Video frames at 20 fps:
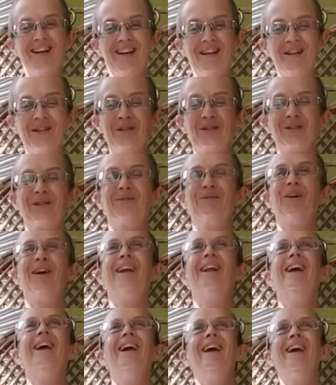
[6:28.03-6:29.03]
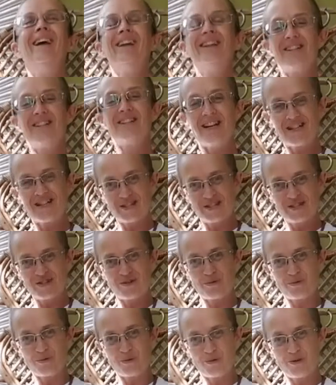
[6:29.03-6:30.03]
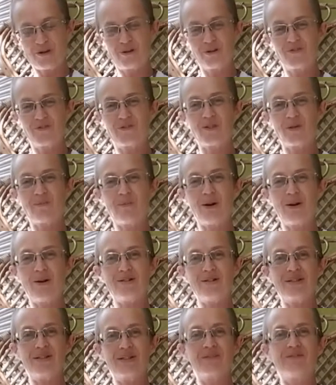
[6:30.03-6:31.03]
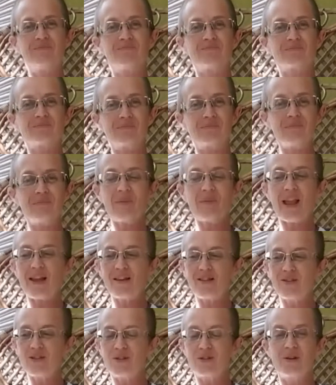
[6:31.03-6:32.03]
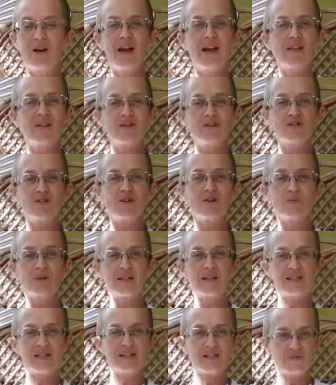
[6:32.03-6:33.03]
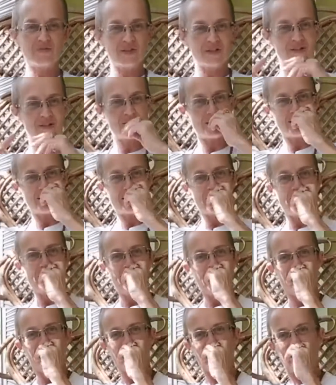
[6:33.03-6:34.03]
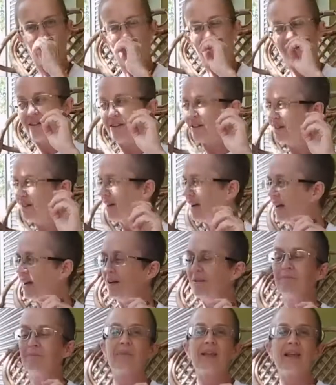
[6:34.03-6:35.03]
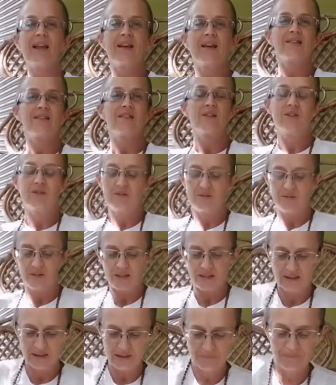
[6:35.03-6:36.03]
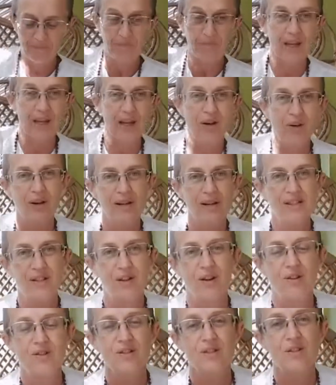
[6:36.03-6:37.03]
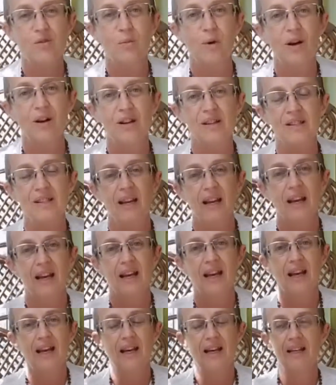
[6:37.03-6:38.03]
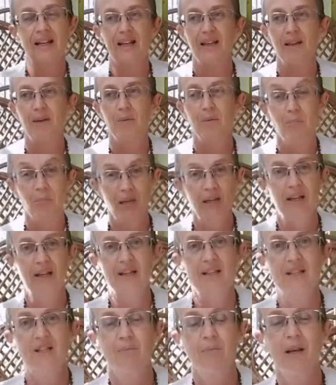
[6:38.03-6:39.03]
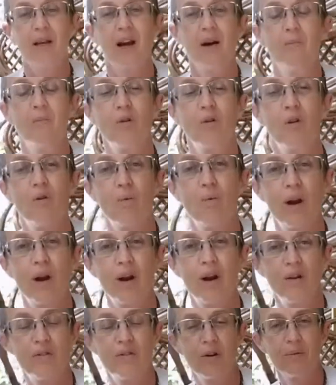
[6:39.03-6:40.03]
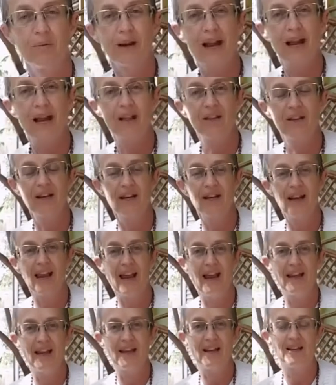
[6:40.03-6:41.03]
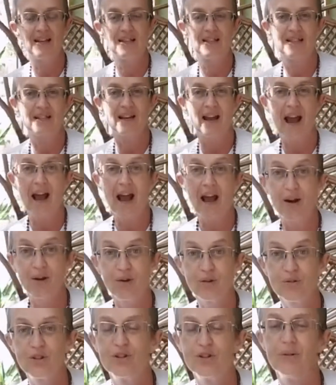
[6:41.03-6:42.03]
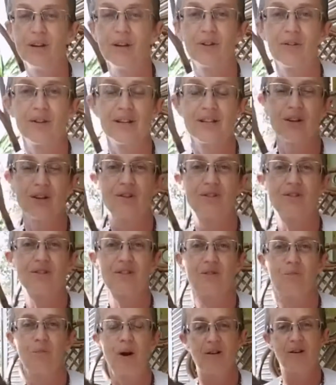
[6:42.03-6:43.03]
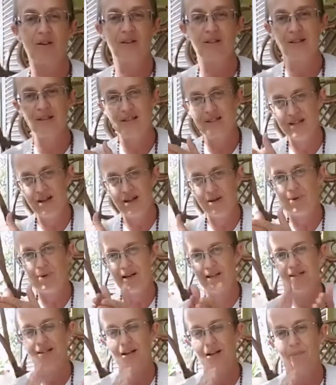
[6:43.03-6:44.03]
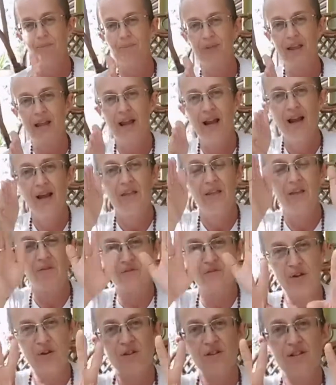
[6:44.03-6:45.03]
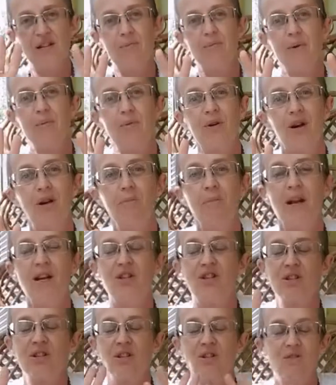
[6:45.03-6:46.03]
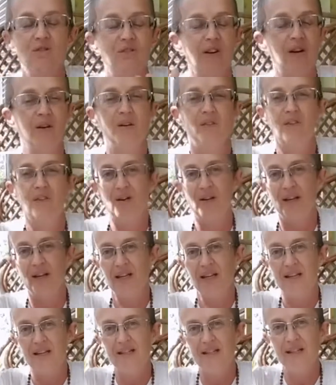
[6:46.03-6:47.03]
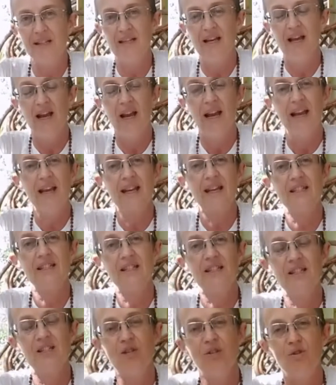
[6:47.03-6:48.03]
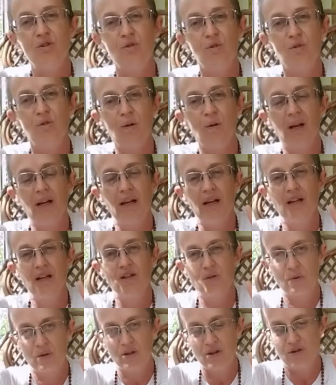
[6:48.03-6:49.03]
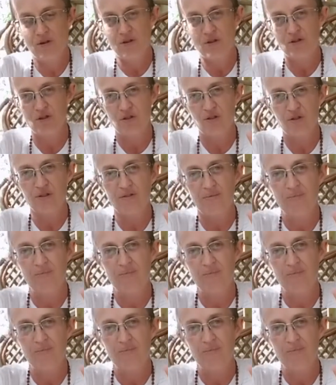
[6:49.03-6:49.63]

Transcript: is what changes your world for the positive. So there's no reason to feel stuck in life, right? Okay, so increased conscious awareness, it means to become more aware of your reality, and how to increase conscious awareness is step by step. The first step I'm going to mention is very, very easy, is to do a thought journal.